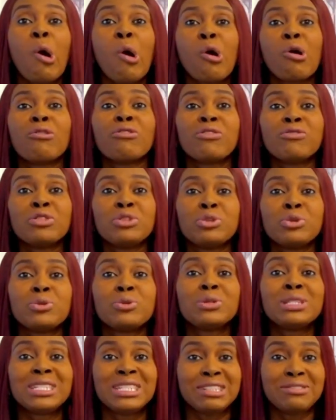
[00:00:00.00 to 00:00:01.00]
of you
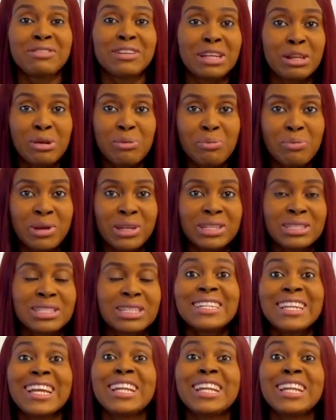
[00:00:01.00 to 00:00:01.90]
know development.